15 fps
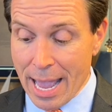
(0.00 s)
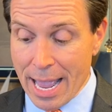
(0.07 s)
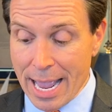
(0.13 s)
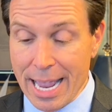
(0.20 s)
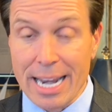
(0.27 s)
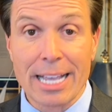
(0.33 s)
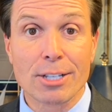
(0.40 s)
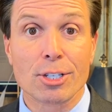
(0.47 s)

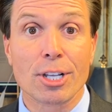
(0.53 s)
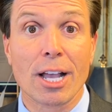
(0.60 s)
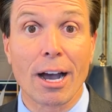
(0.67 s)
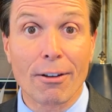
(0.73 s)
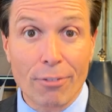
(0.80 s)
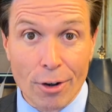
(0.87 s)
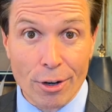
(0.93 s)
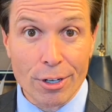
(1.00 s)
It is
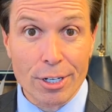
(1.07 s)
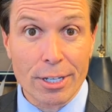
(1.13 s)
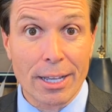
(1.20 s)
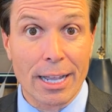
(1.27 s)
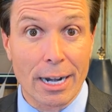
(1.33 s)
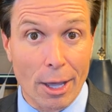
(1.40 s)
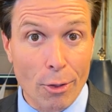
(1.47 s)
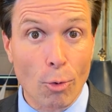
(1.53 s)
governed,
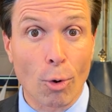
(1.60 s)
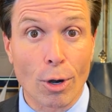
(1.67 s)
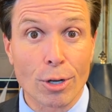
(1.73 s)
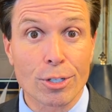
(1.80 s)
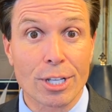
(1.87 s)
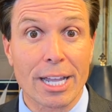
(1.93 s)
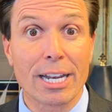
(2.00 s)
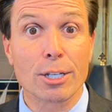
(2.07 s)
in other
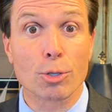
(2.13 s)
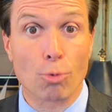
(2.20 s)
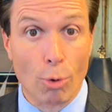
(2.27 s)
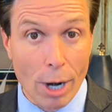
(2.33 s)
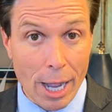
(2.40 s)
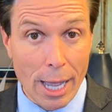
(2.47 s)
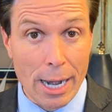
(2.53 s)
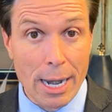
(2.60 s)
words, it is
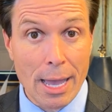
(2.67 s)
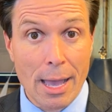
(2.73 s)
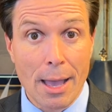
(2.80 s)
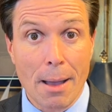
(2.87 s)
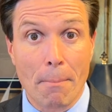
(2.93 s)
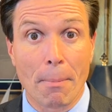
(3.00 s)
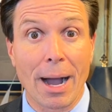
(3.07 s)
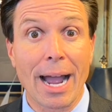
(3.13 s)
run
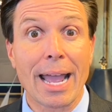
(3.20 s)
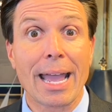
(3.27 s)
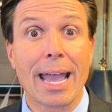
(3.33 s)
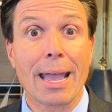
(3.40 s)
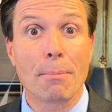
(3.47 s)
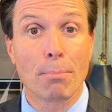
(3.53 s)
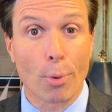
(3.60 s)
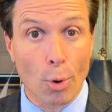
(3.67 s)
by
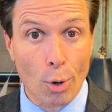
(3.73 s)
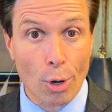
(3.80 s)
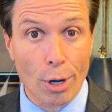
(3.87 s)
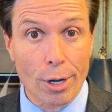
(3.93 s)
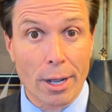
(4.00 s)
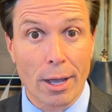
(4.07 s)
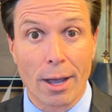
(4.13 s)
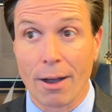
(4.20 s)
a
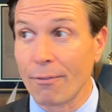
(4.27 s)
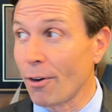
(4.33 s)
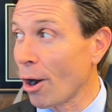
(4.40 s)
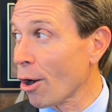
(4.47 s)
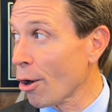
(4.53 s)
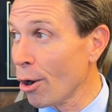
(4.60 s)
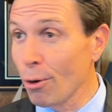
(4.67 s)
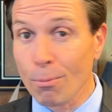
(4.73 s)
board of
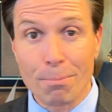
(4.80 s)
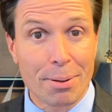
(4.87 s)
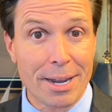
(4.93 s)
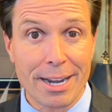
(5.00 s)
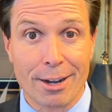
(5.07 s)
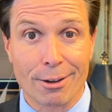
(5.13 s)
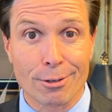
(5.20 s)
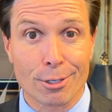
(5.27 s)
our own
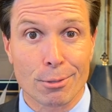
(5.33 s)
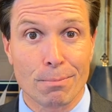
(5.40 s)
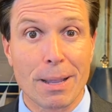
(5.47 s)
peers,